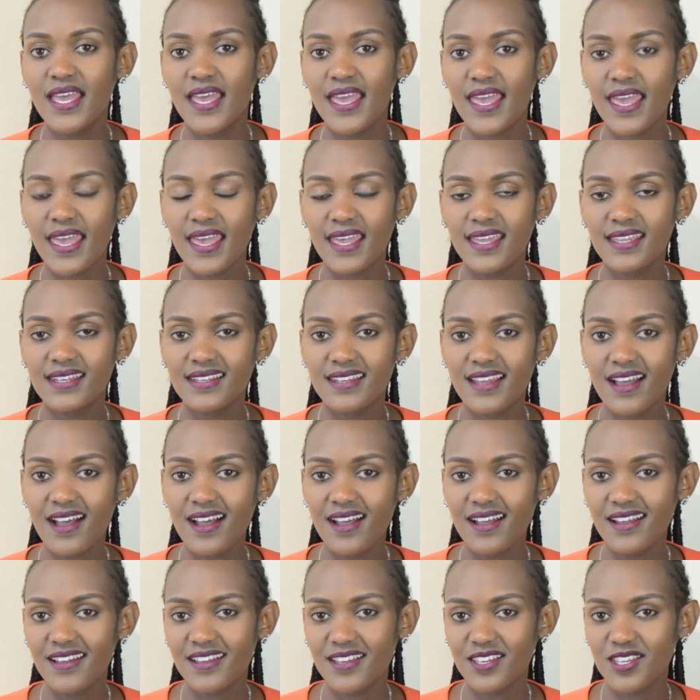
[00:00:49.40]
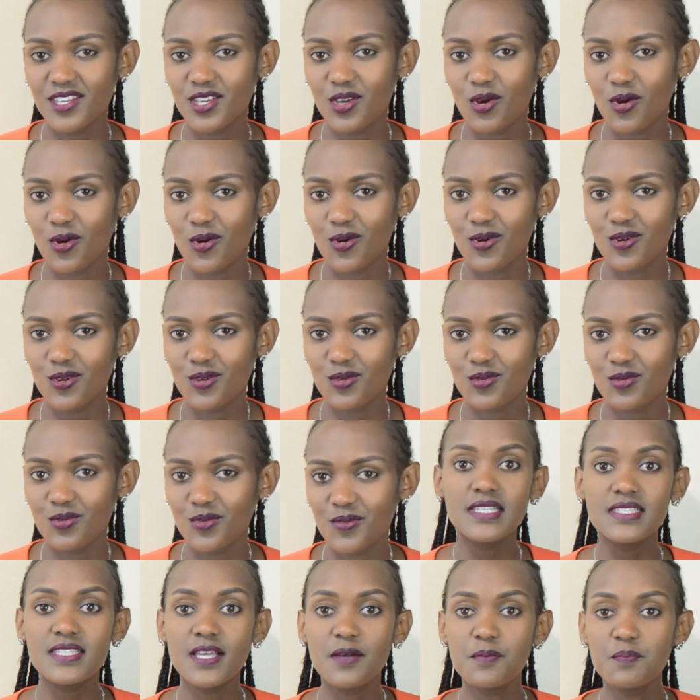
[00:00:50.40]
Ena ihoru.
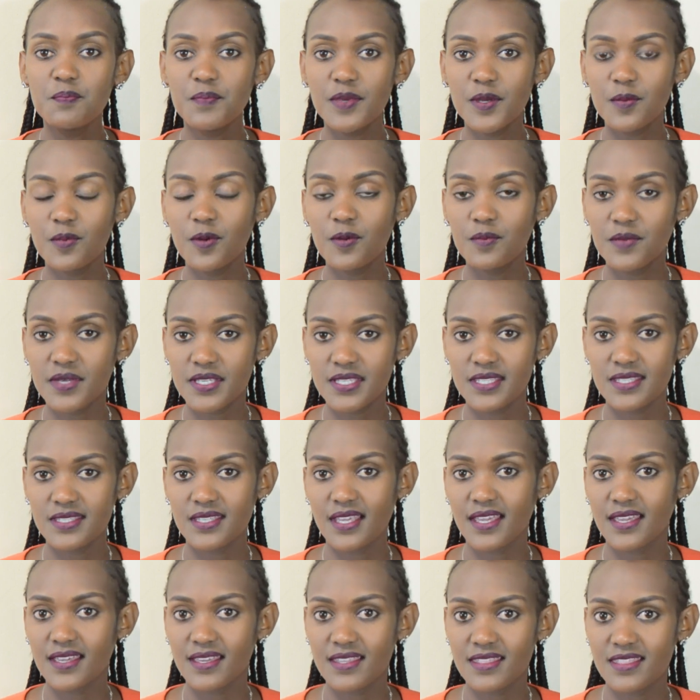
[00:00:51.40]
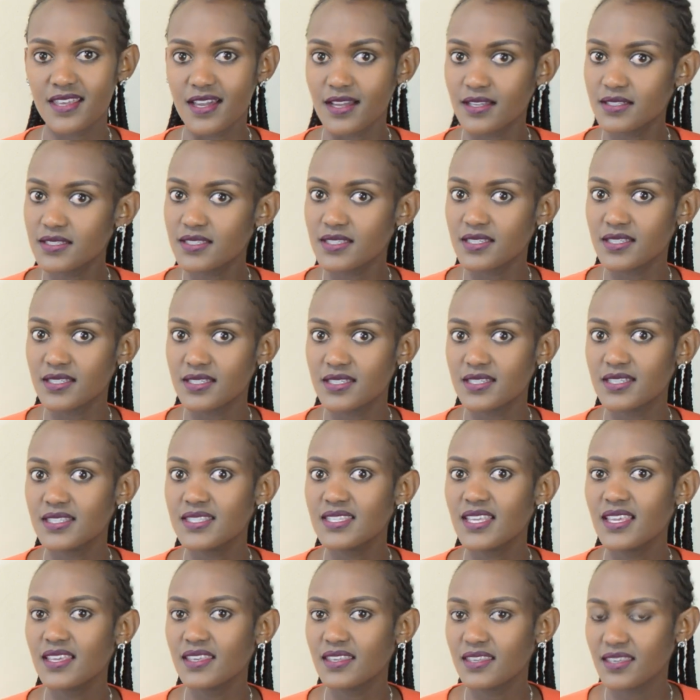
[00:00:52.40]
Some people may say that it
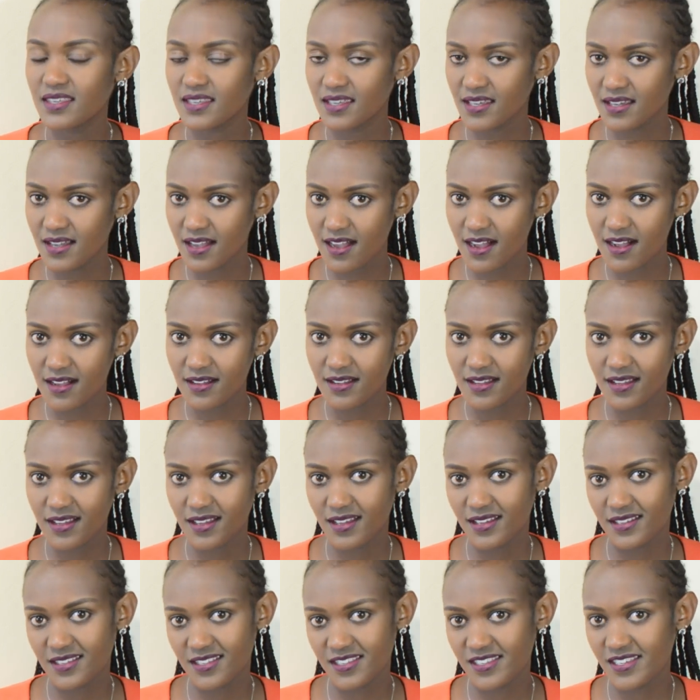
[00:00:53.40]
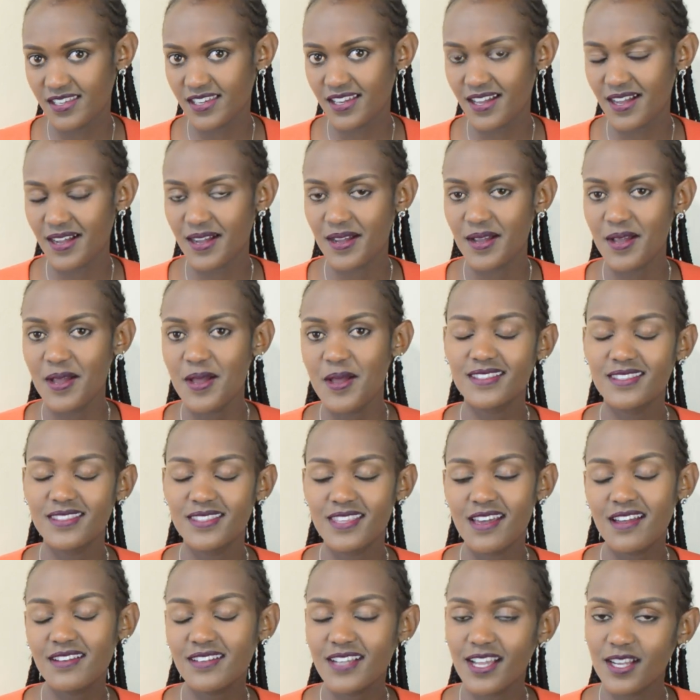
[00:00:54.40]
is keha. Keha.
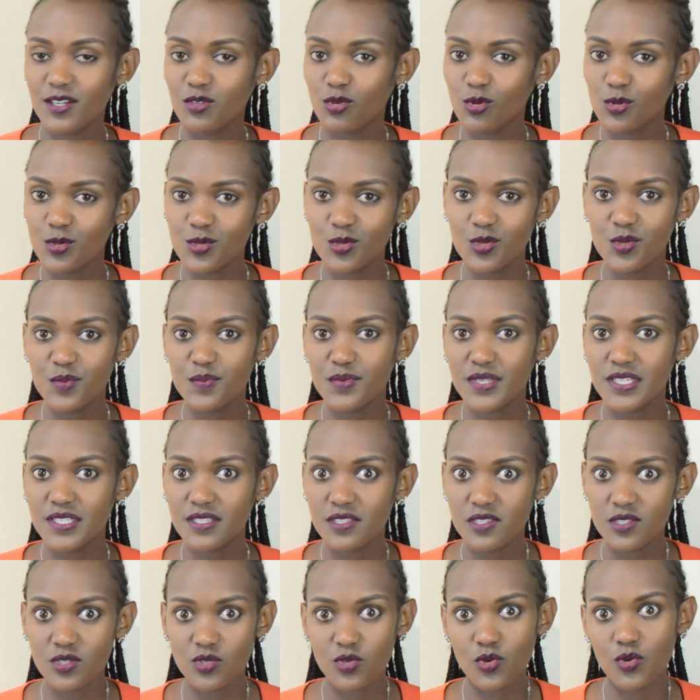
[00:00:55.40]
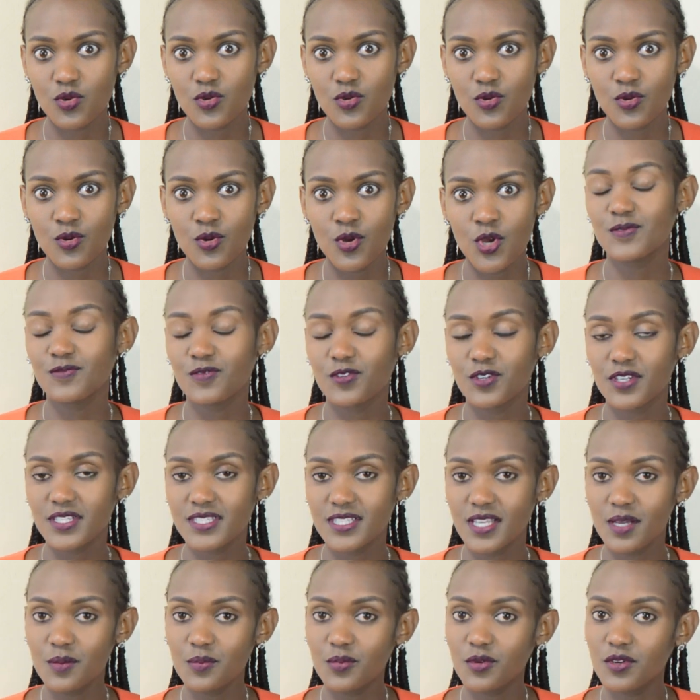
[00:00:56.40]
That can also mean sorrow. For
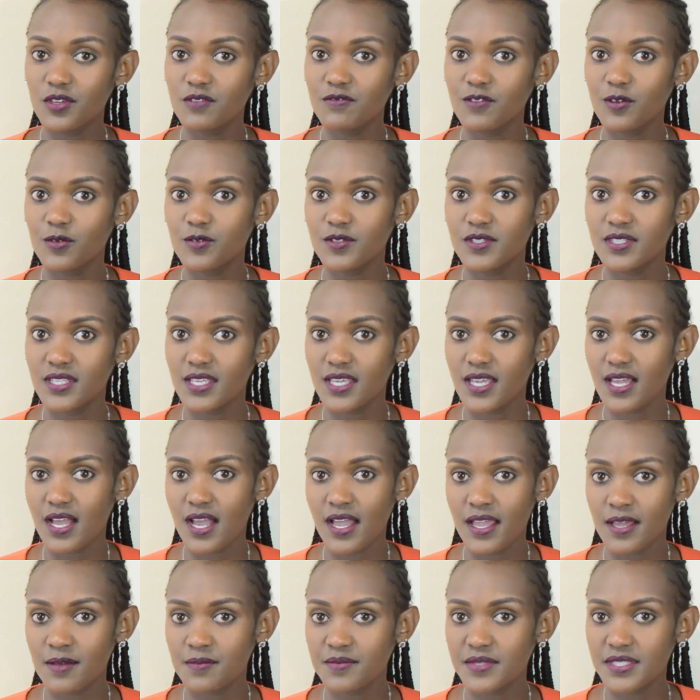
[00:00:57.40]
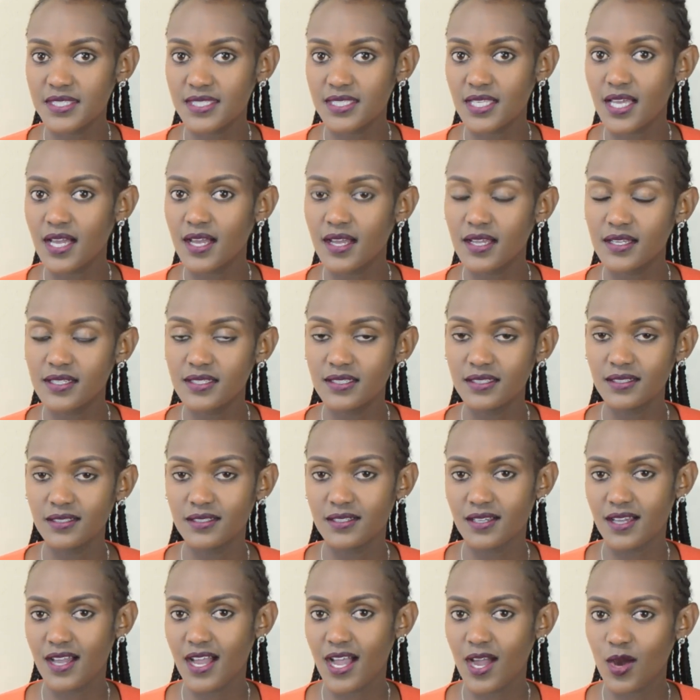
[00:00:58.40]
example, if I would say I am sad,
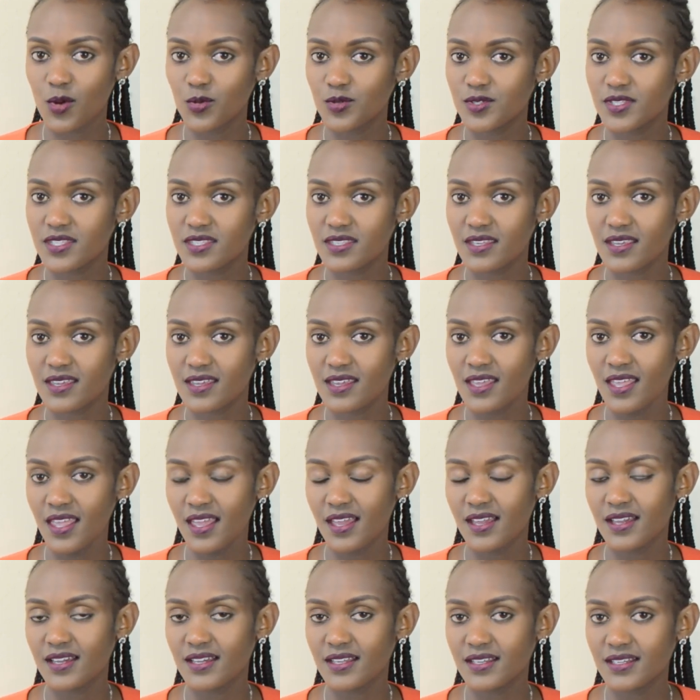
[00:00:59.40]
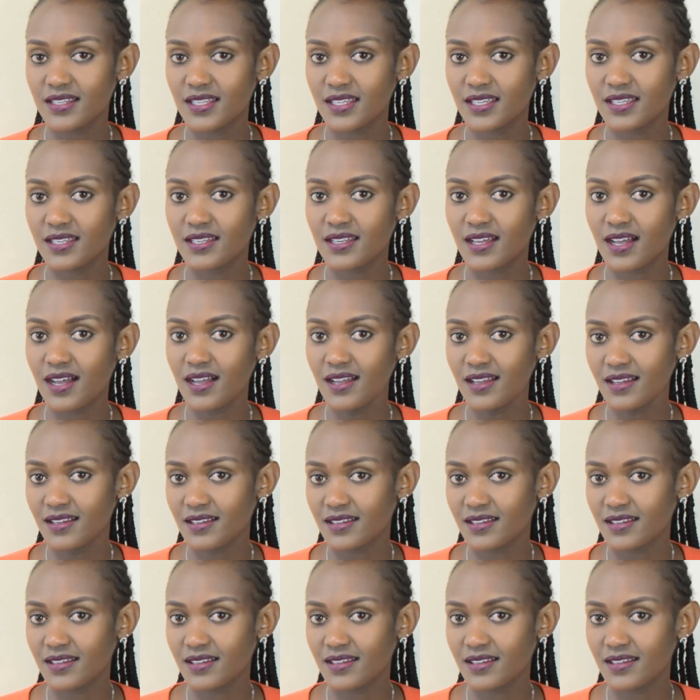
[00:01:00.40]
I would say dena